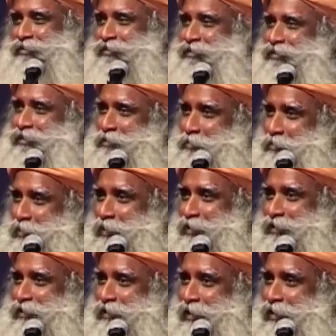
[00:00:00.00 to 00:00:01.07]
here is
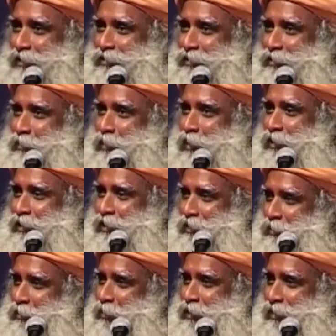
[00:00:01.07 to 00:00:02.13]
putting their hearts into what they're
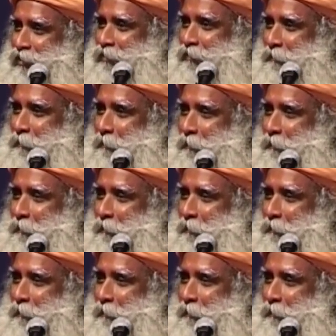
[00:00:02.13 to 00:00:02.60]
doing